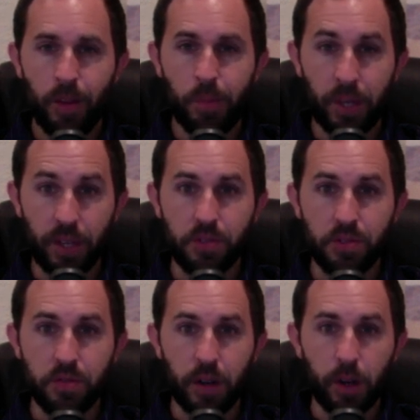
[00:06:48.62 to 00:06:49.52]
Because
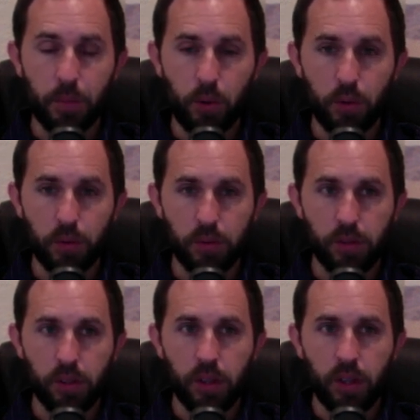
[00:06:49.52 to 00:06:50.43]
this is very important.
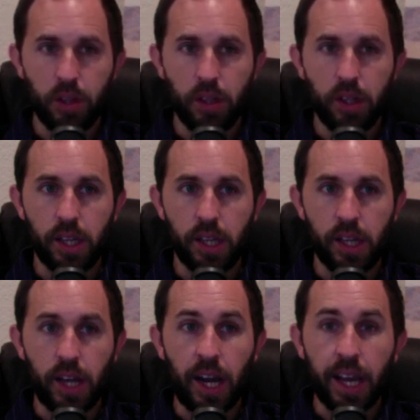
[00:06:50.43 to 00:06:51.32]

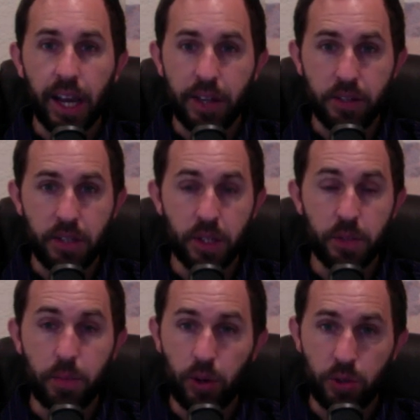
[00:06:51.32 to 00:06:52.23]
And I had to see this
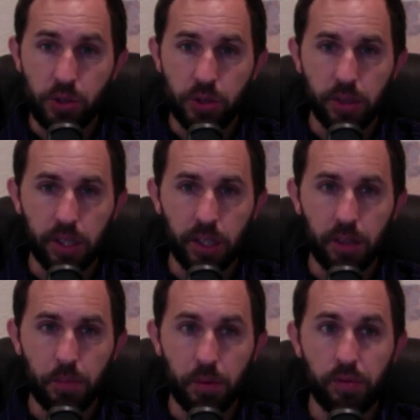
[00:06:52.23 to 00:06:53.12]
personally
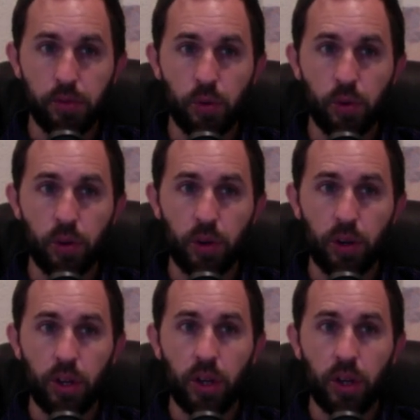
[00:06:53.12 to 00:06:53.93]
before